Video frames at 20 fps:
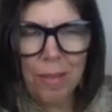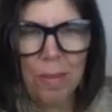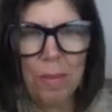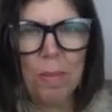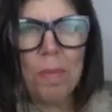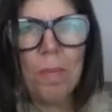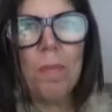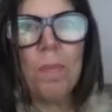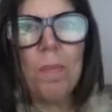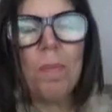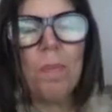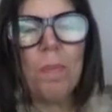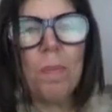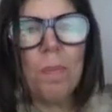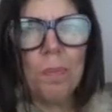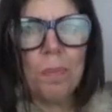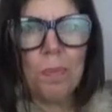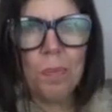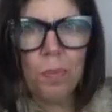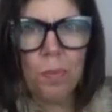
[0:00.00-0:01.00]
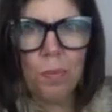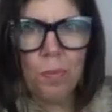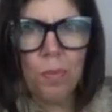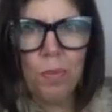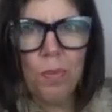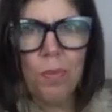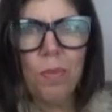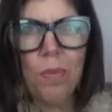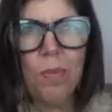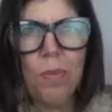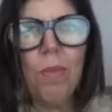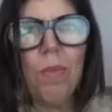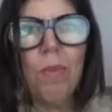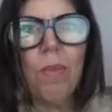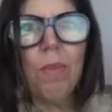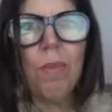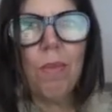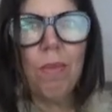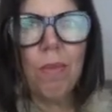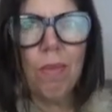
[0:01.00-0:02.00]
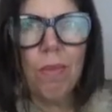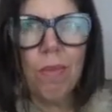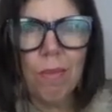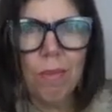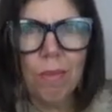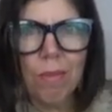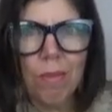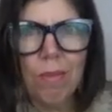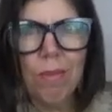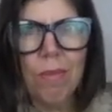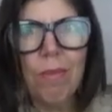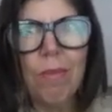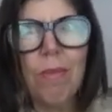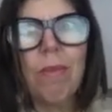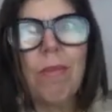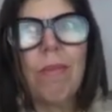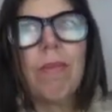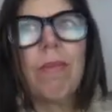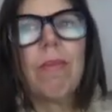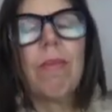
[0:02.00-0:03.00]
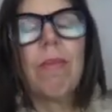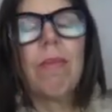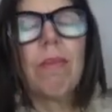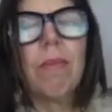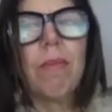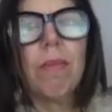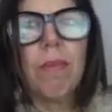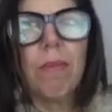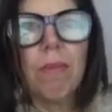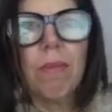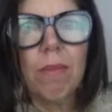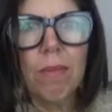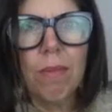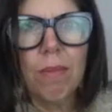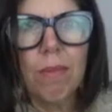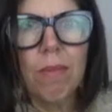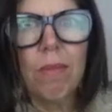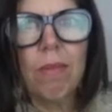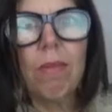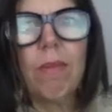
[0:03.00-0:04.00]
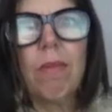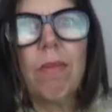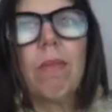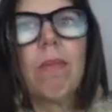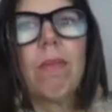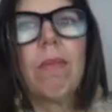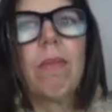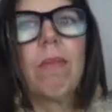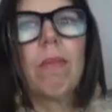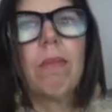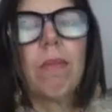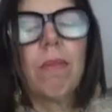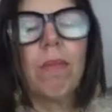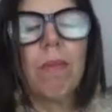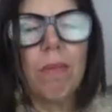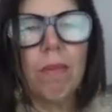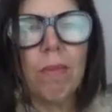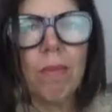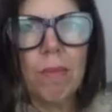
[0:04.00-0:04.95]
No words are spoken by the person on screen.